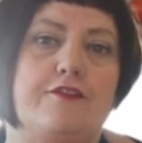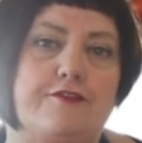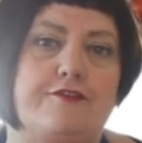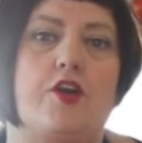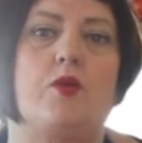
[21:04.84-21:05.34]

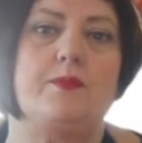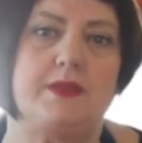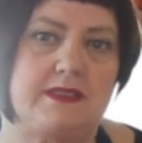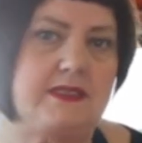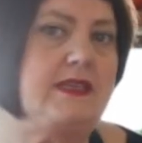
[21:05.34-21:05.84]
from the
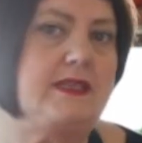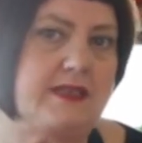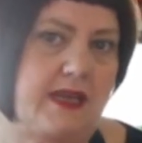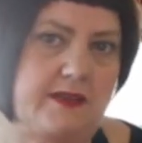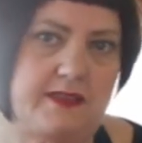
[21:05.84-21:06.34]
teas
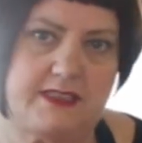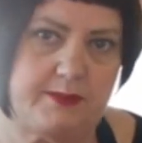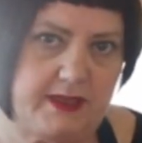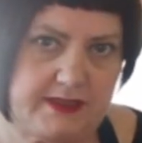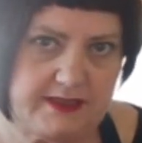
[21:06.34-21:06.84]
and the
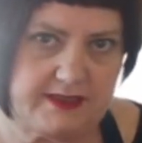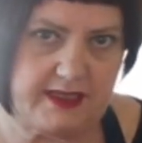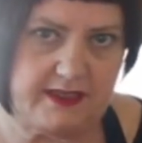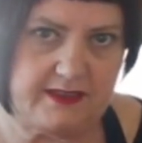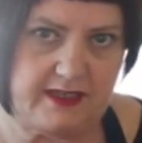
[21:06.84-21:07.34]
spices
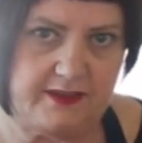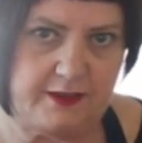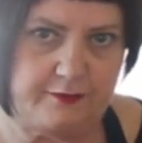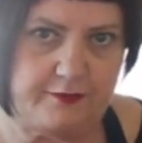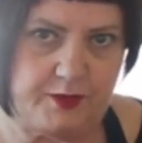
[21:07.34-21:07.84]
and the
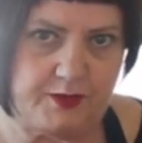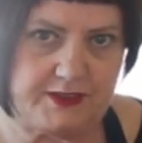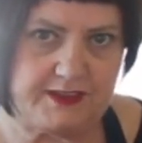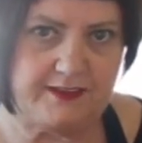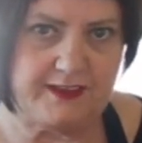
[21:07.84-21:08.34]

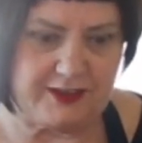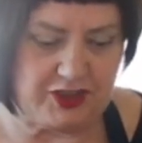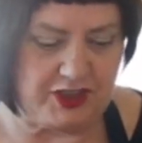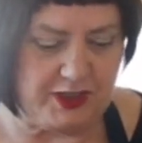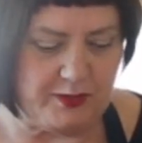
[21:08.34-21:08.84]
fruits that
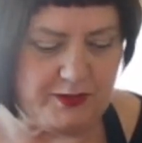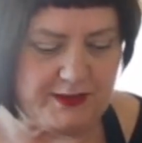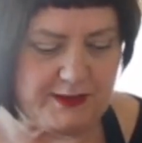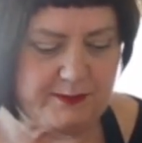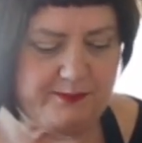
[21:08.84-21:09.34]
she
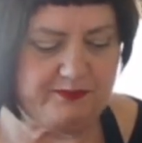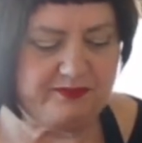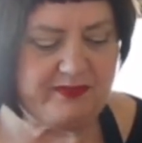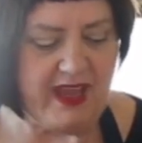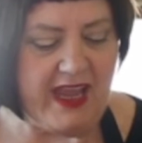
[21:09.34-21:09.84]
uses.
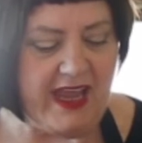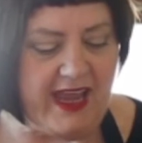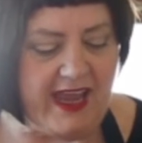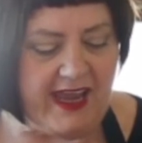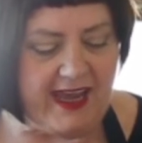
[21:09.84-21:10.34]

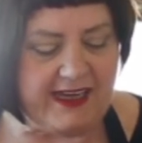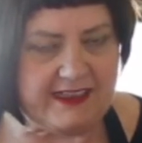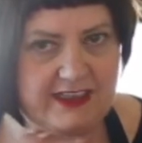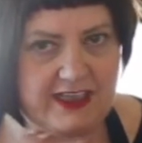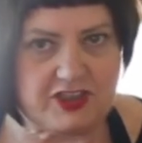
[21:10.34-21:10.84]

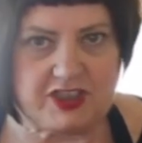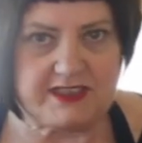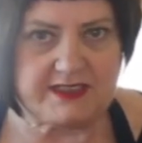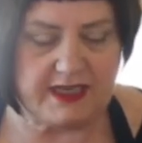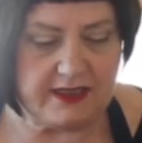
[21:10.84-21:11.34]
And she
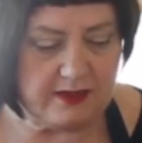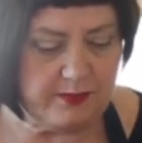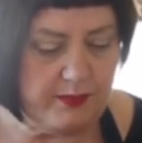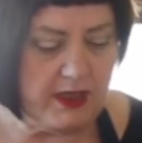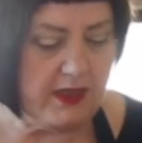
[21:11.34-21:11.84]
sent
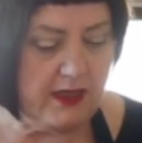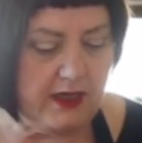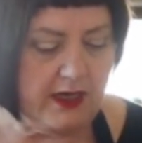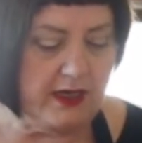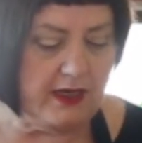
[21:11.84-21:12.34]

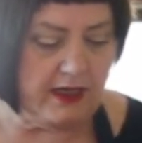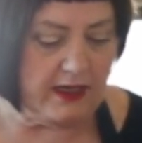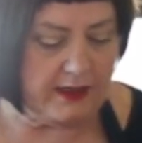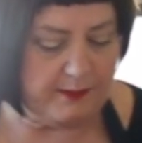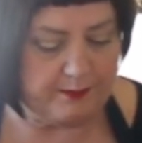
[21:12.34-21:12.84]
me
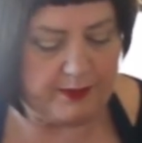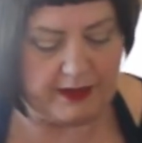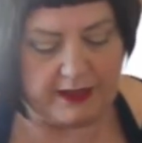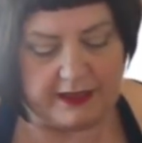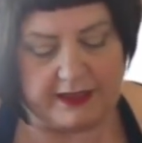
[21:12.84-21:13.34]

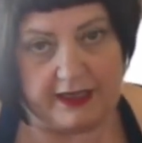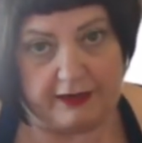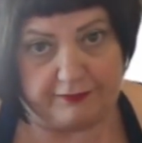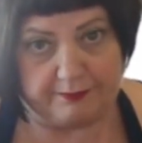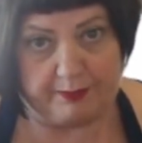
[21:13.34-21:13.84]
a
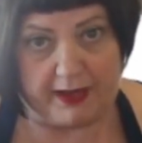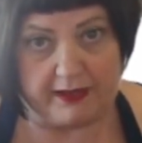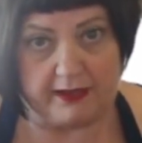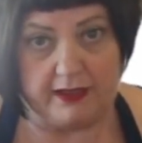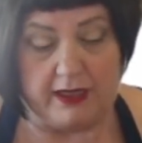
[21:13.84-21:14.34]
gift
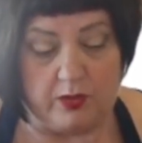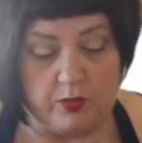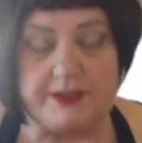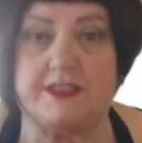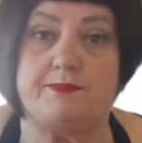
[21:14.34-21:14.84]
pack
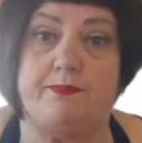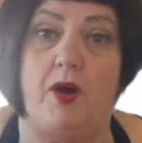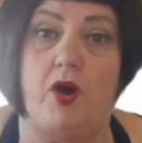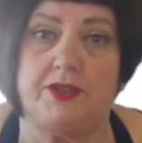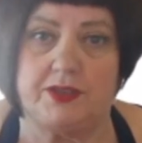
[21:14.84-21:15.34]
which is
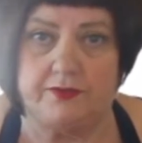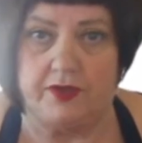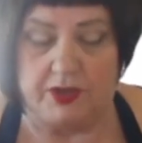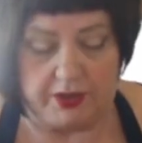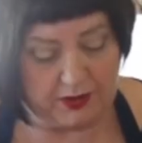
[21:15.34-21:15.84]
part of
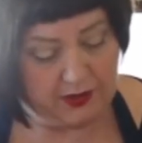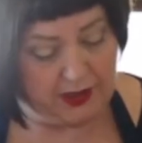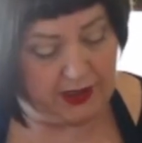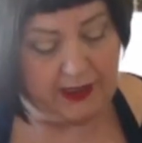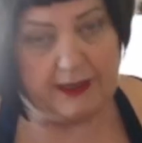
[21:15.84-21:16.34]
her
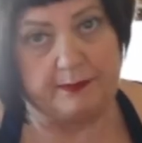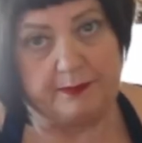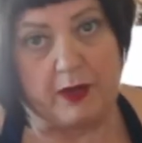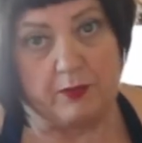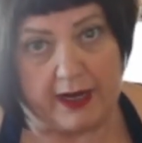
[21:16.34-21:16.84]

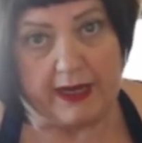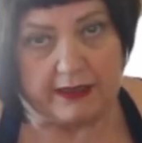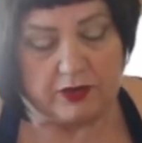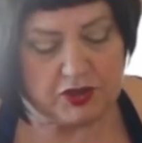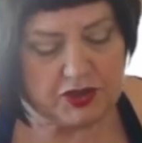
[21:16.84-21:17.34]

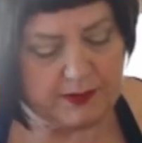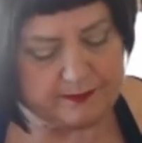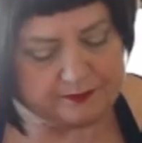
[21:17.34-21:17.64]
range,